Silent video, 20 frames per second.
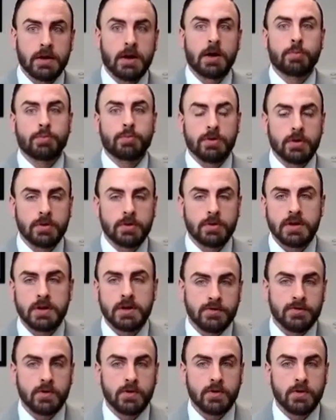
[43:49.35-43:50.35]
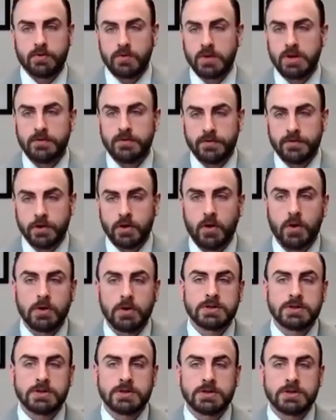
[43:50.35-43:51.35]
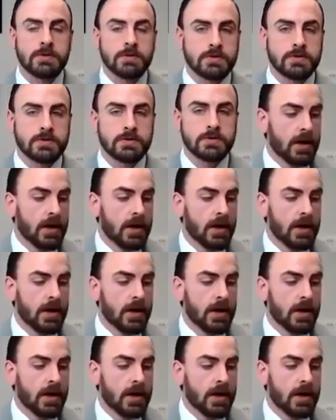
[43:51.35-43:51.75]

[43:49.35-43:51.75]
upload it. And if you had 3 different cards to use,